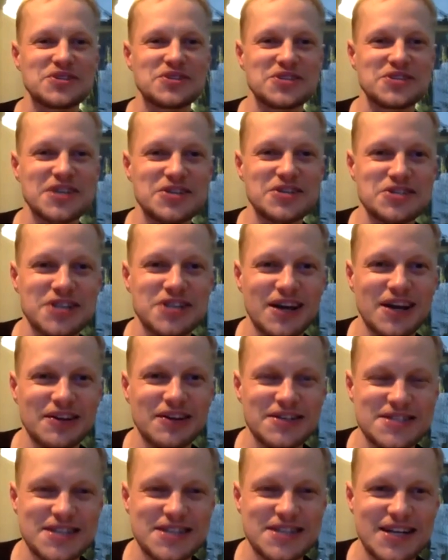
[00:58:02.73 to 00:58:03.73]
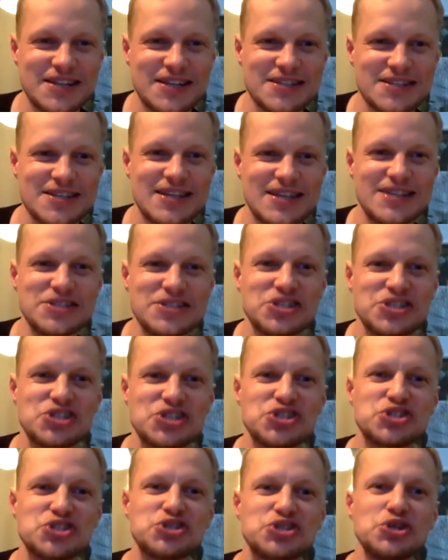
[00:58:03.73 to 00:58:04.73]
This is aged entirely in stainless. It is
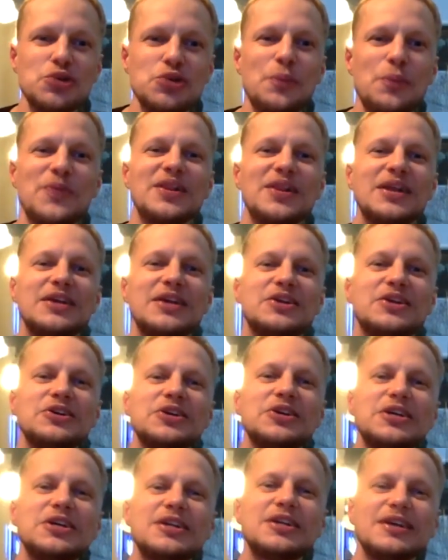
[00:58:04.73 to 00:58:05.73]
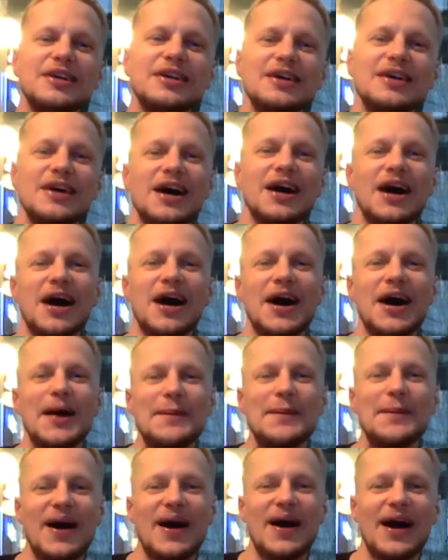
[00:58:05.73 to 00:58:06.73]
stupidly good.
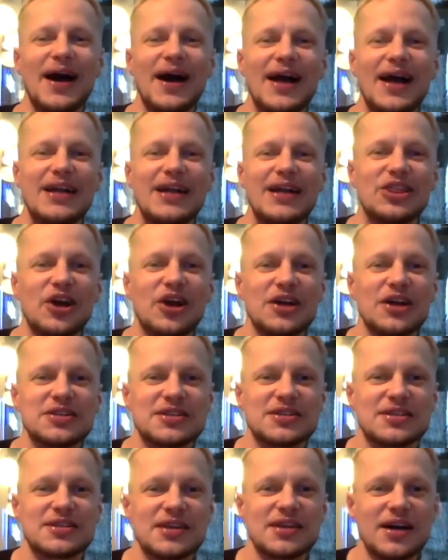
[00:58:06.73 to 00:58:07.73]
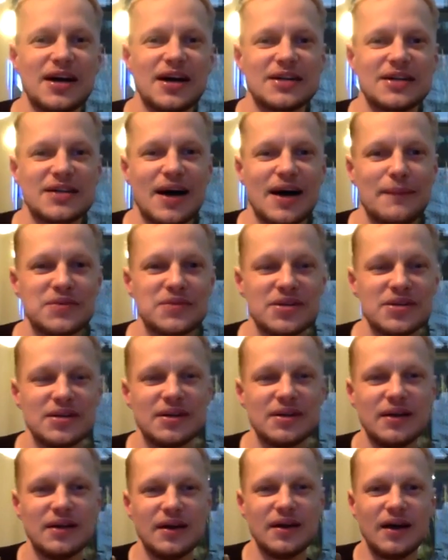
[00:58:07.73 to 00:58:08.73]
Um, uh, any thoughts, uh,
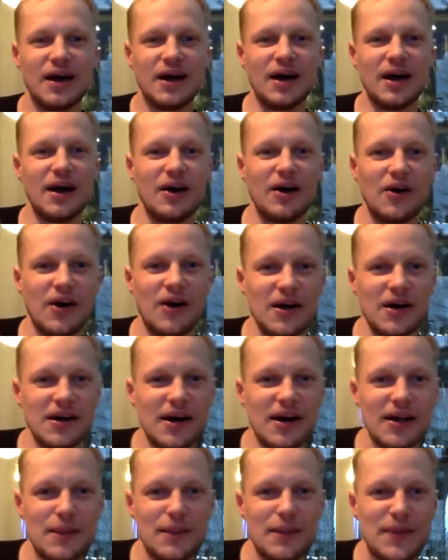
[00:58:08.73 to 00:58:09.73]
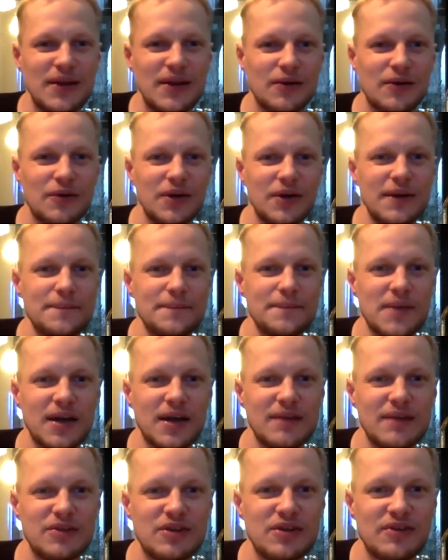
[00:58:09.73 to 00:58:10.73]
Thompson, uh, on uh, the Pinot Gris, uh,
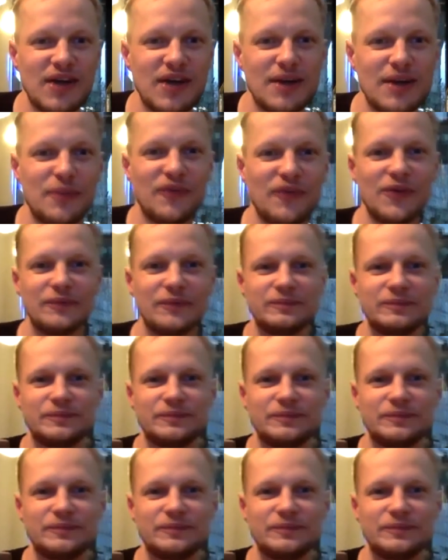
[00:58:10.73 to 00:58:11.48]
given you never had it before?